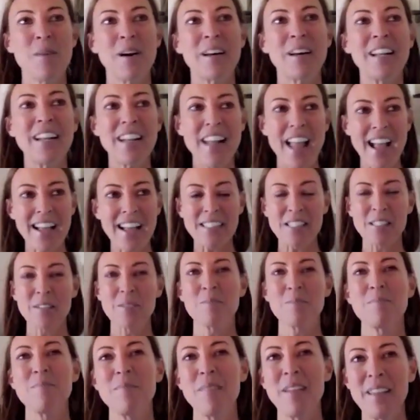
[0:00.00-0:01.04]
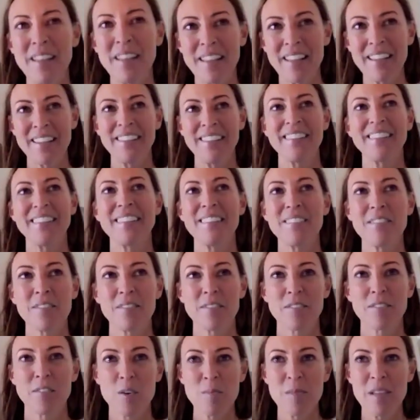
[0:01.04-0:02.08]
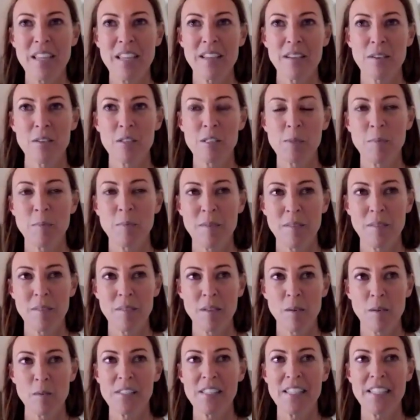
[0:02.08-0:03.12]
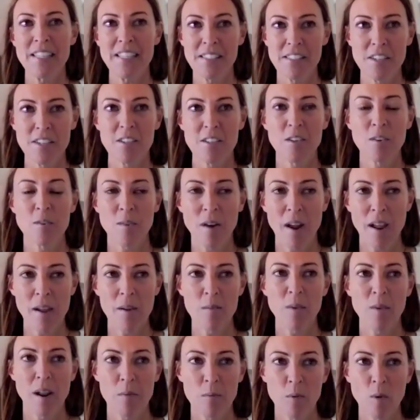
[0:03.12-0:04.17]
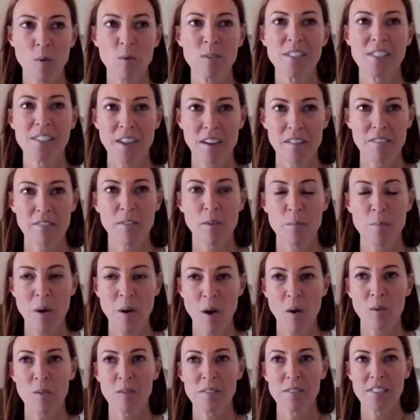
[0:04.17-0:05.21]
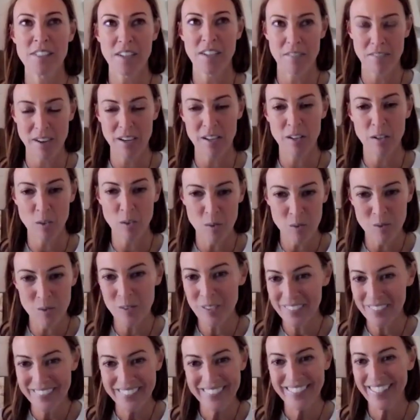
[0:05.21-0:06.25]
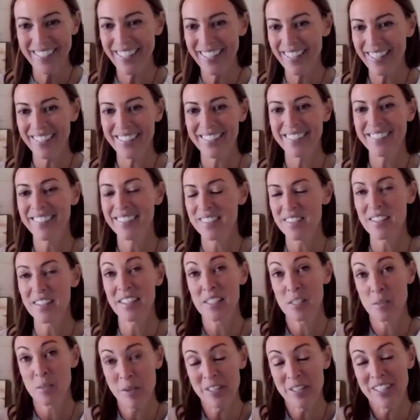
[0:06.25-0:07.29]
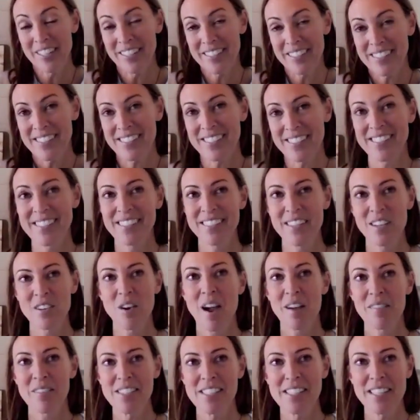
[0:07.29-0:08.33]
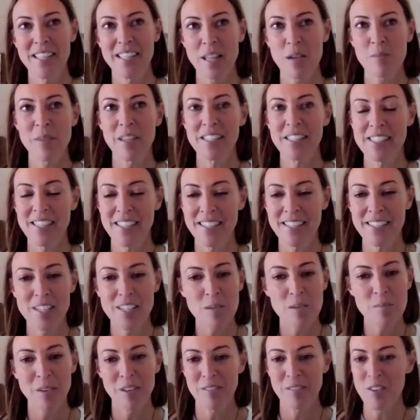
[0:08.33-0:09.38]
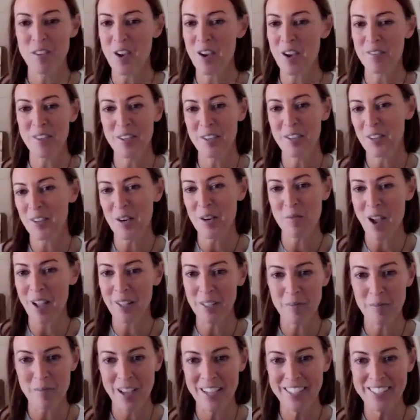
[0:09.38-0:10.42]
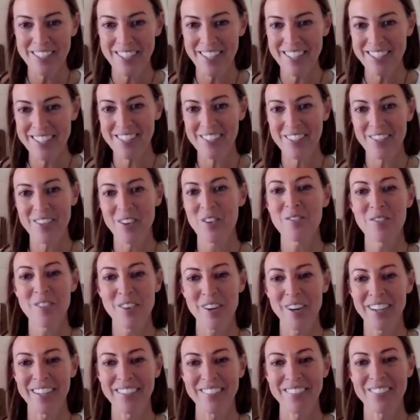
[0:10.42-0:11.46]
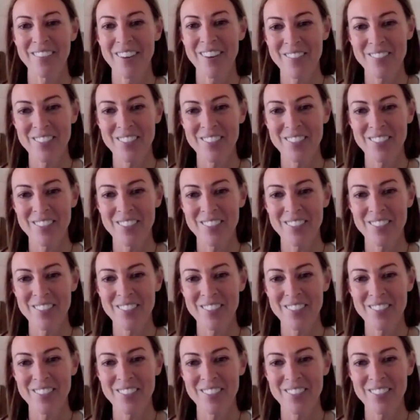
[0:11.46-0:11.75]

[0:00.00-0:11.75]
but it has to, for me, it was easier to write when I wrote stuff about stuff I knew and experienced. Obviously that makes it easier, but if you have a great wild imagination, go for it.